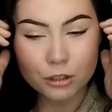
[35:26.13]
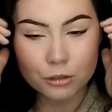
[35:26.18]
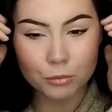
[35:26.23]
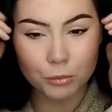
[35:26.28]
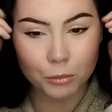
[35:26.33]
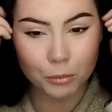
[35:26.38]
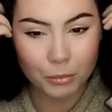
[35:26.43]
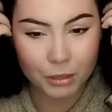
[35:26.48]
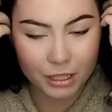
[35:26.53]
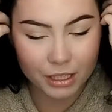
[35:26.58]

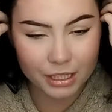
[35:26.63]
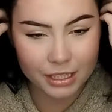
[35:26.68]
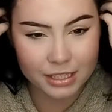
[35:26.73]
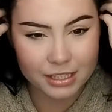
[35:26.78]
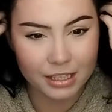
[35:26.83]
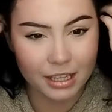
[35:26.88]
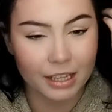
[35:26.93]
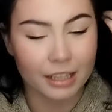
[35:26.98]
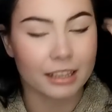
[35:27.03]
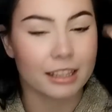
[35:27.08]
This woman
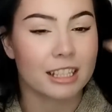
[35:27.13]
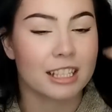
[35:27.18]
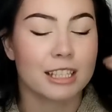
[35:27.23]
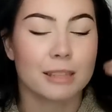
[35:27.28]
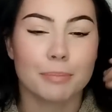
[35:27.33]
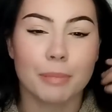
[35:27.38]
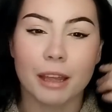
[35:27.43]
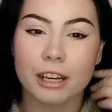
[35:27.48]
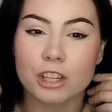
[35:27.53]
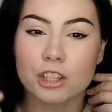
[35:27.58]
is like the
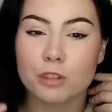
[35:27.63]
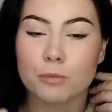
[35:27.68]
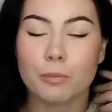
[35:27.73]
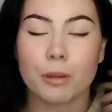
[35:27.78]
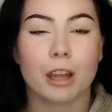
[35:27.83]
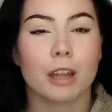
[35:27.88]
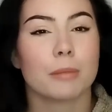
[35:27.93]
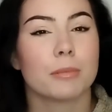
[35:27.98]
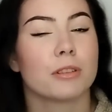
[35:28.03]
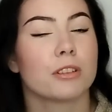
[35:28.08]
Spanish
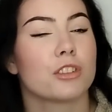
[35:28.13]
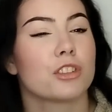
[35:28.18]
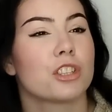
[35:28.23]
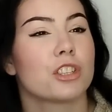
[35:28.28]
Bible.